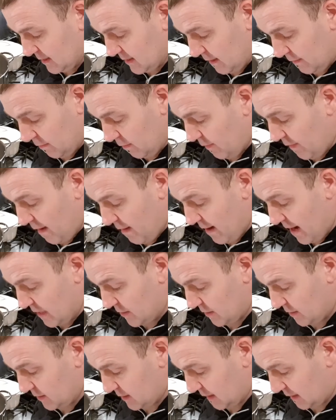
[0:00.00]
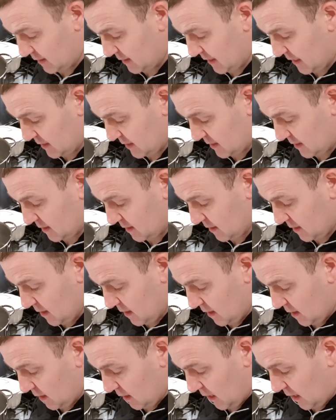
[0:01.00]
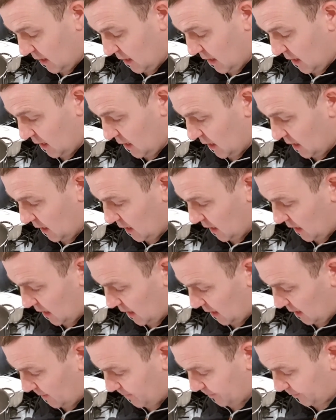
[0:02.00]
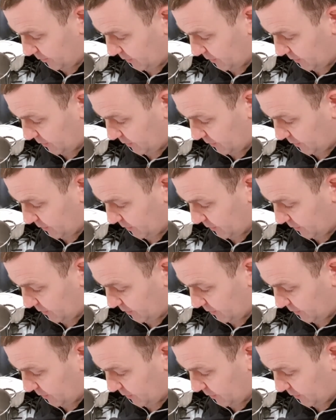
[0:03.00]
Several variations exist. La la la la.